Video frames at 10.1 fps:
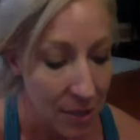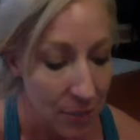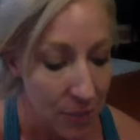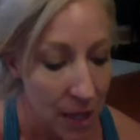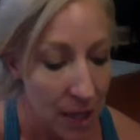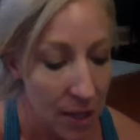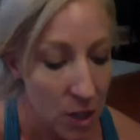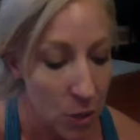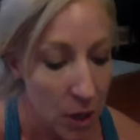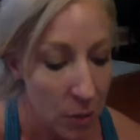and
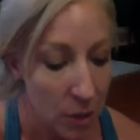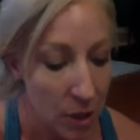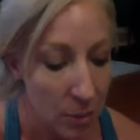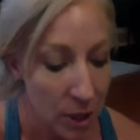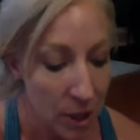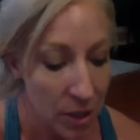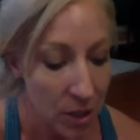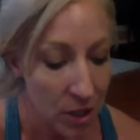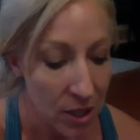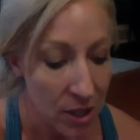each one will
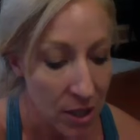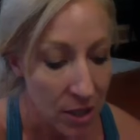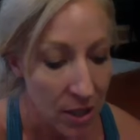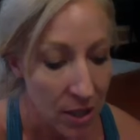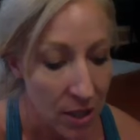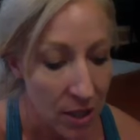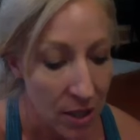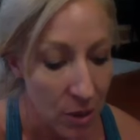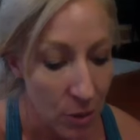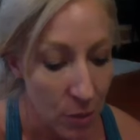emerge in his
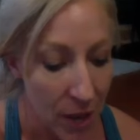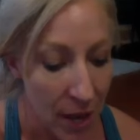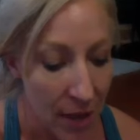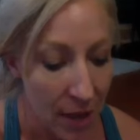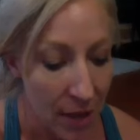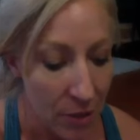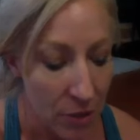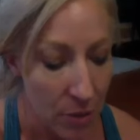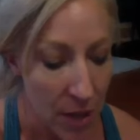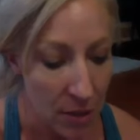own way
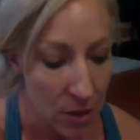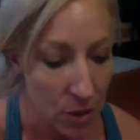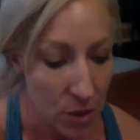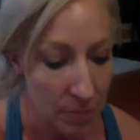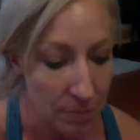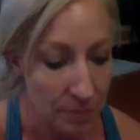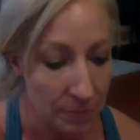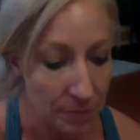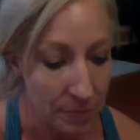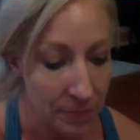from that storm.
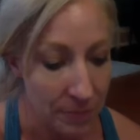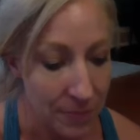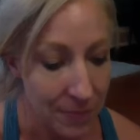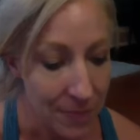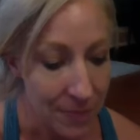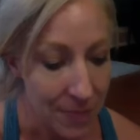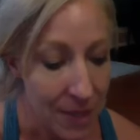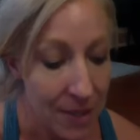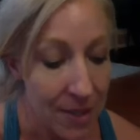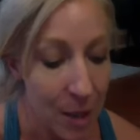
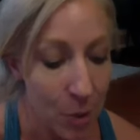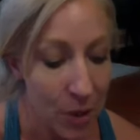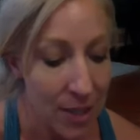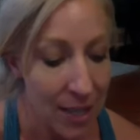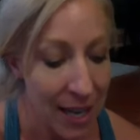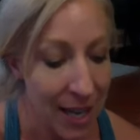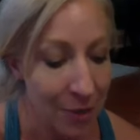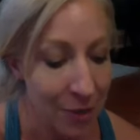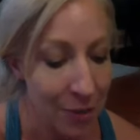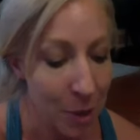Some with a
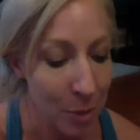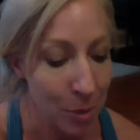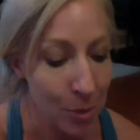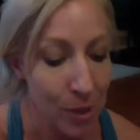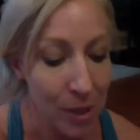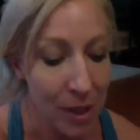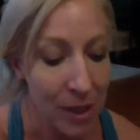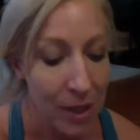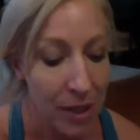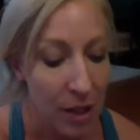tan from their pool,
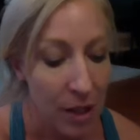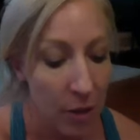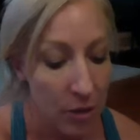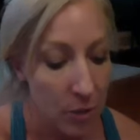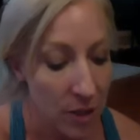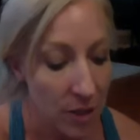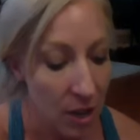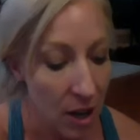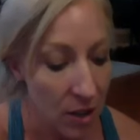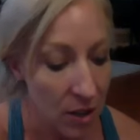others with
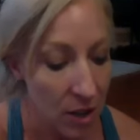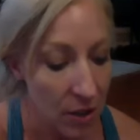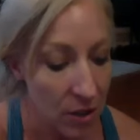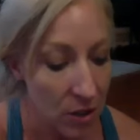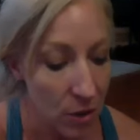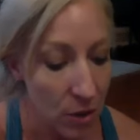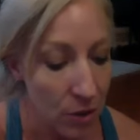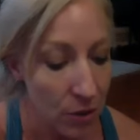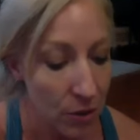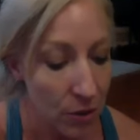scars on the soul
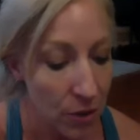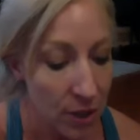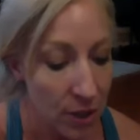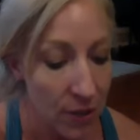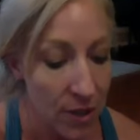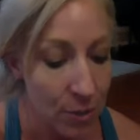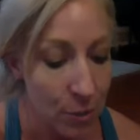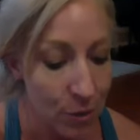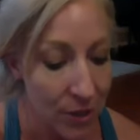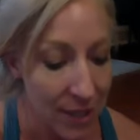for
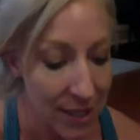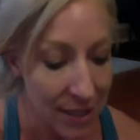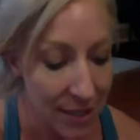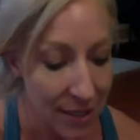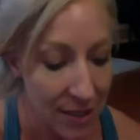invisible reasons.